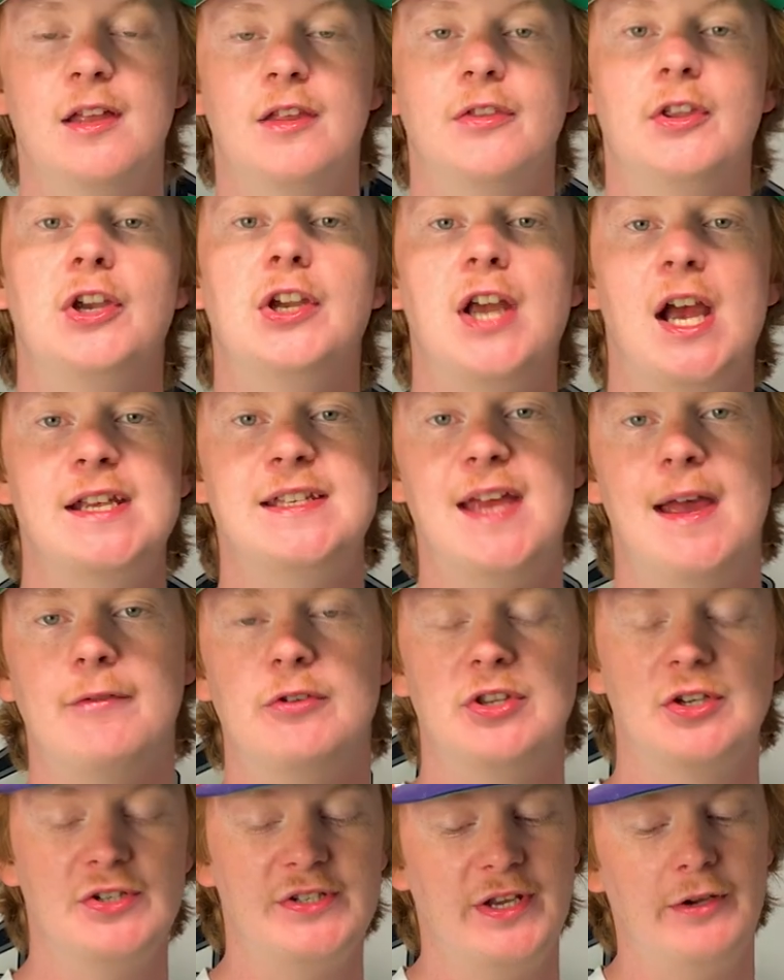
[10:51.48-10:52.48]
There you guys have
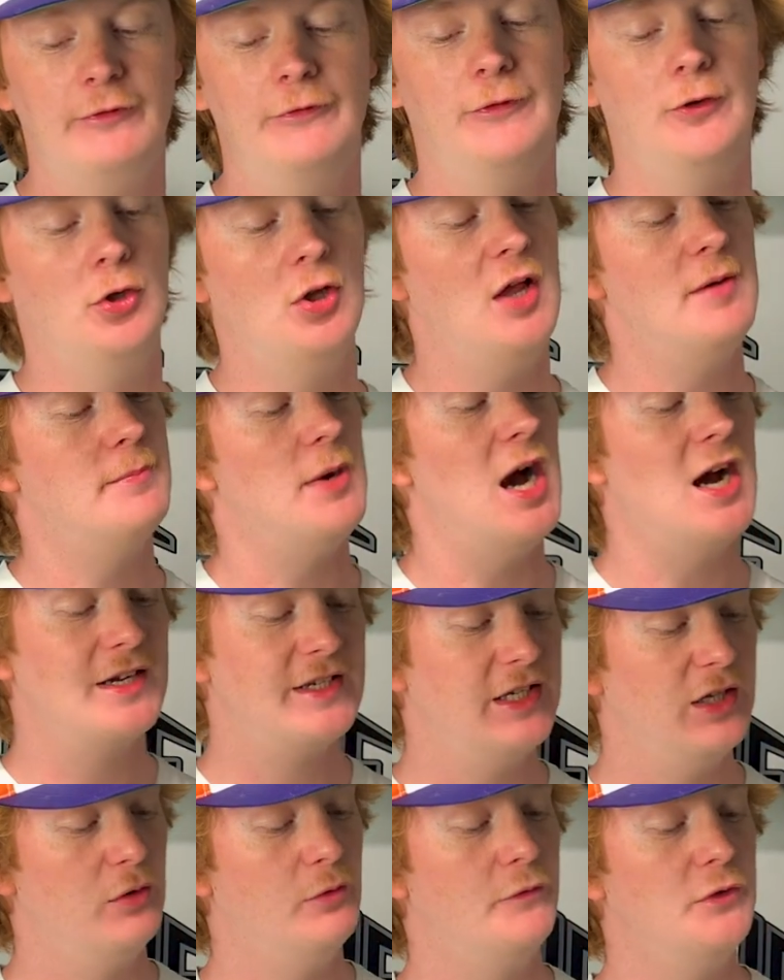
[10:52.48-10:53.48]
it. There's a full
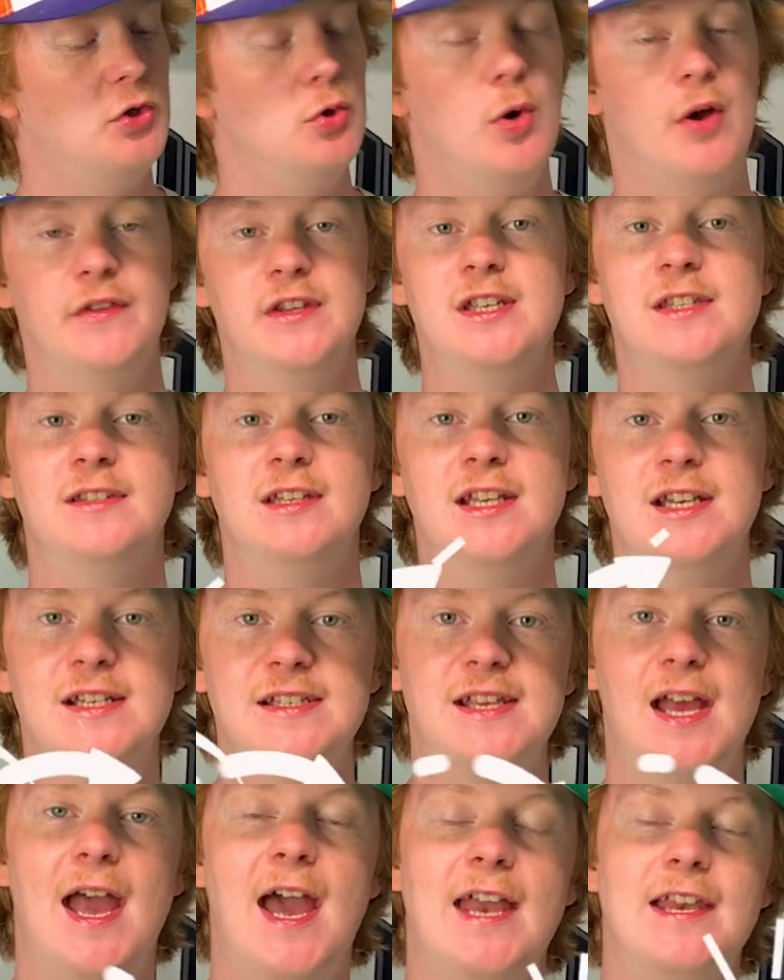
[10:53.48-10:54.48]
unboxing and review on the
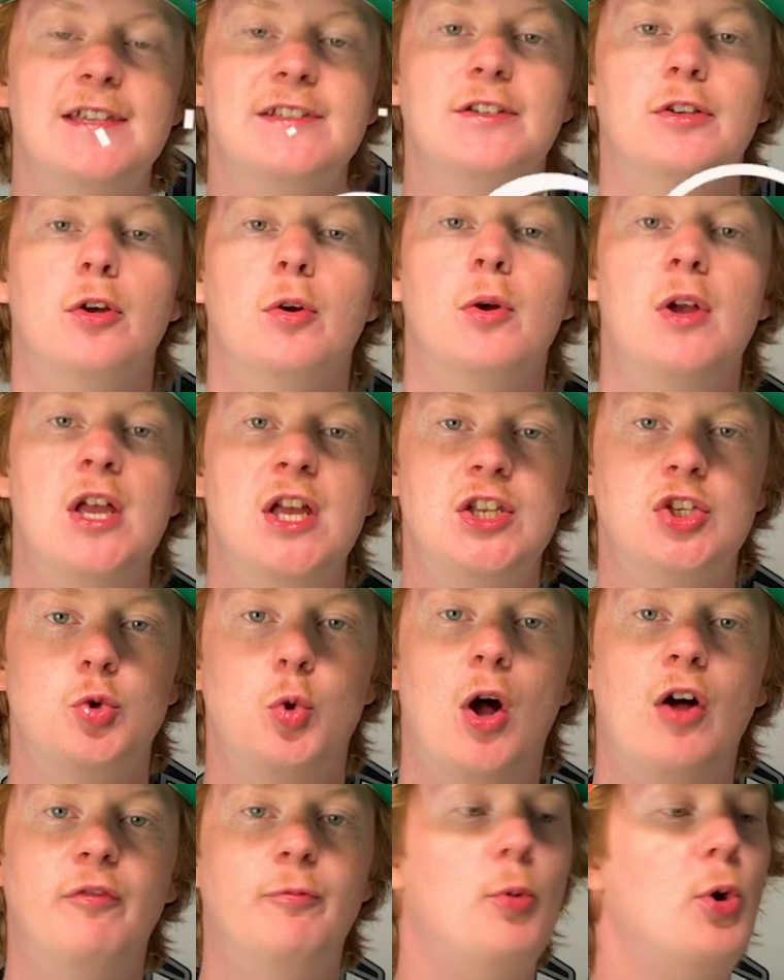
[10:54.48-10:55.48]
Adidas Adizero
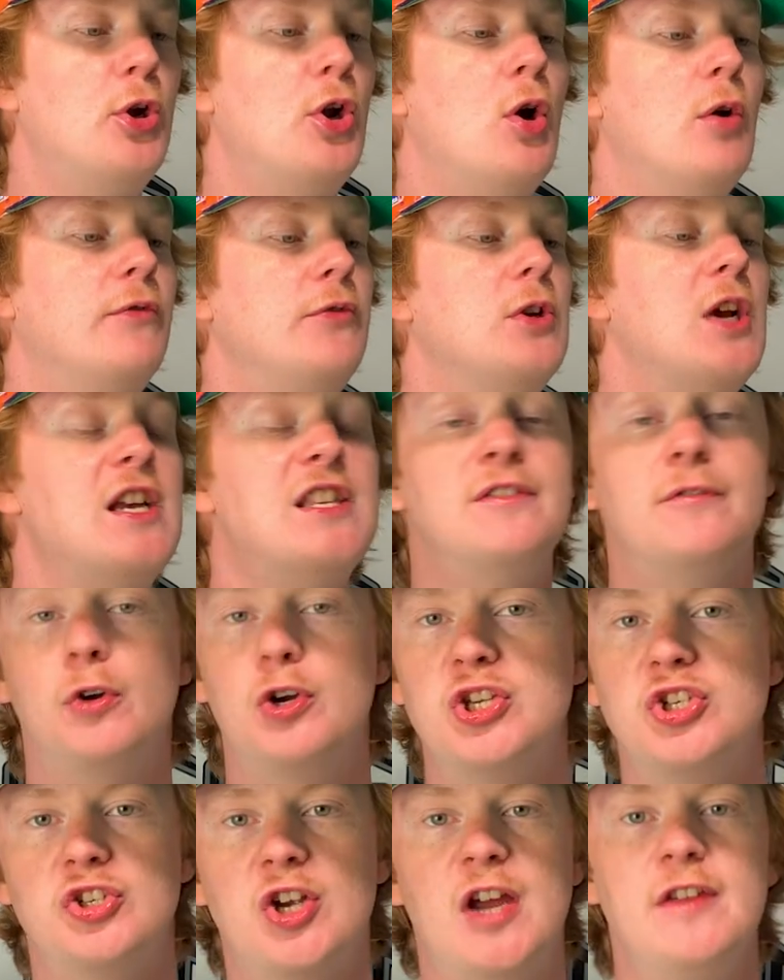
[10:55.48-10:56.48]
12.0. If you guys have
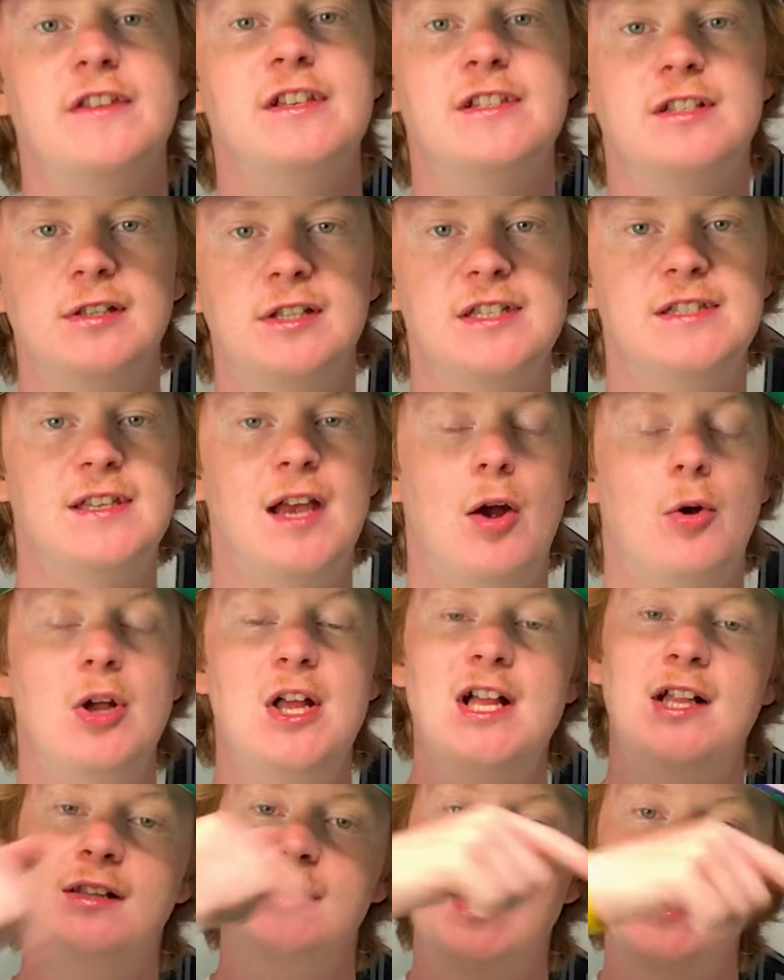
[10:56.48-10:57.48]
already tried these cleats out,
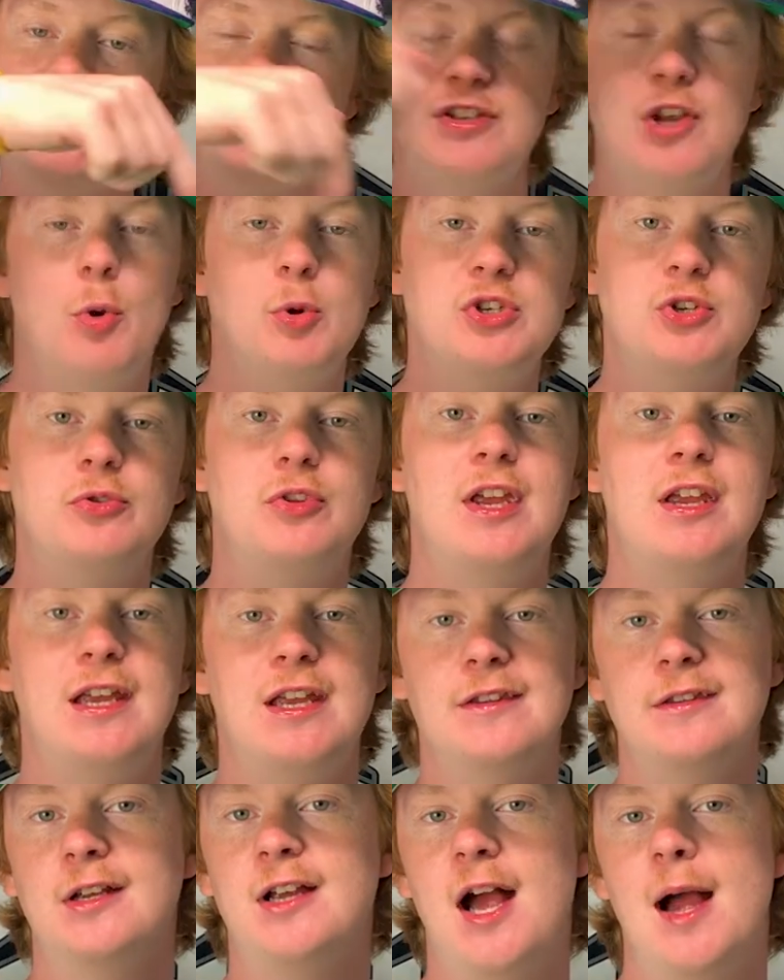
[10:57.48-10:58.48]
let us know what you think
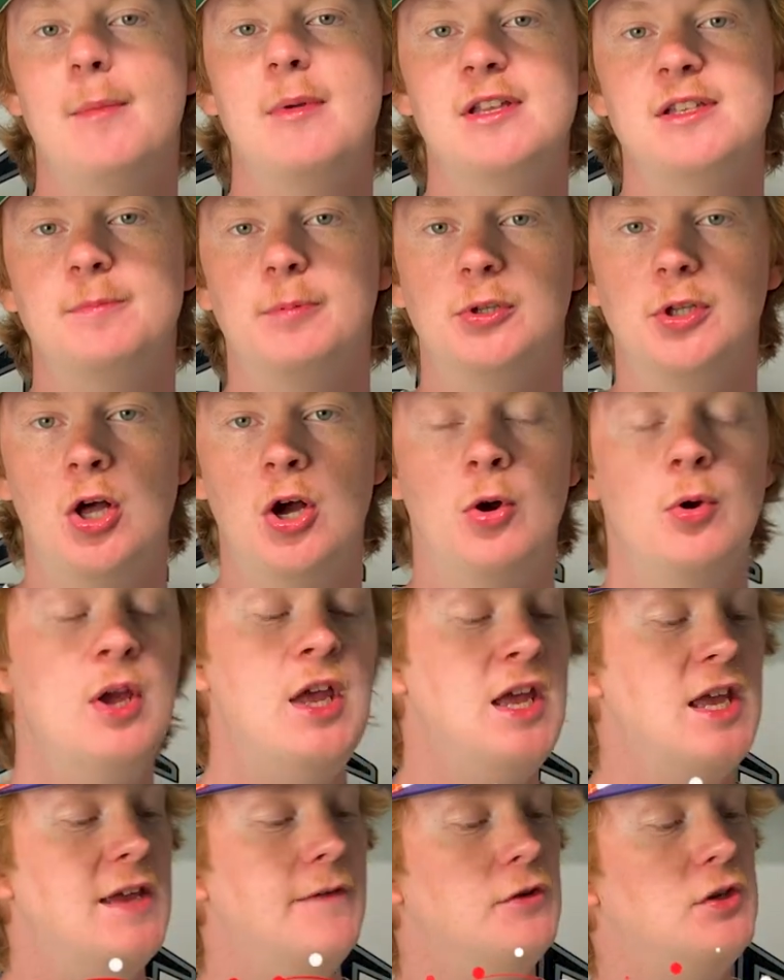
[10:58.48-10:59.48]
in the comments below.
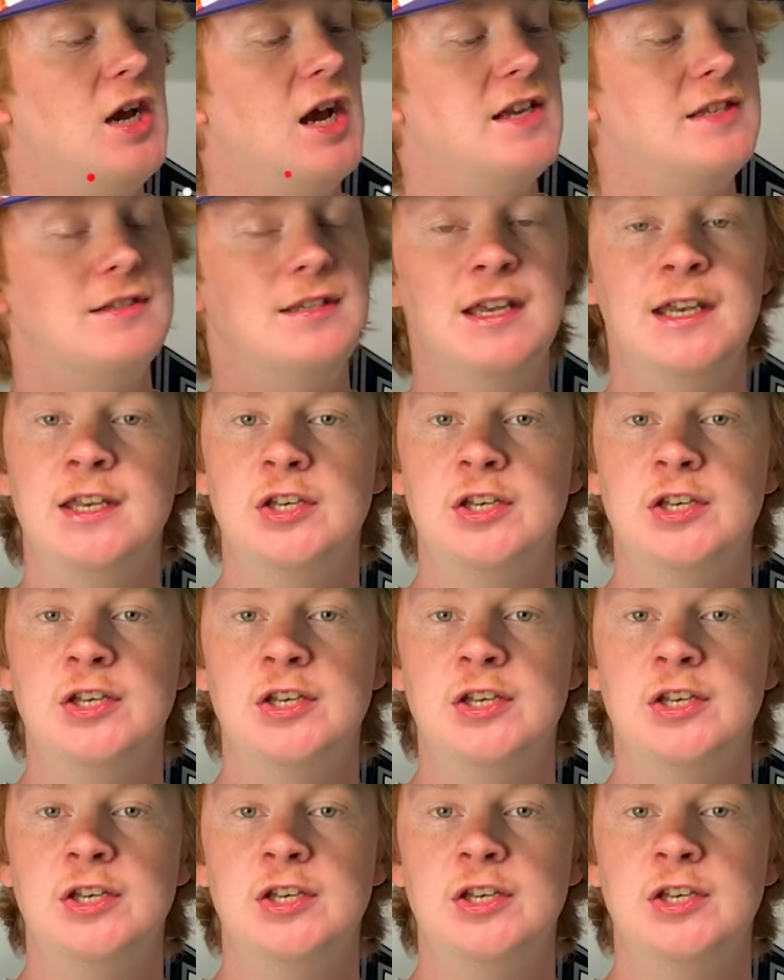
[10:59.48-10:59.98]
If you guys did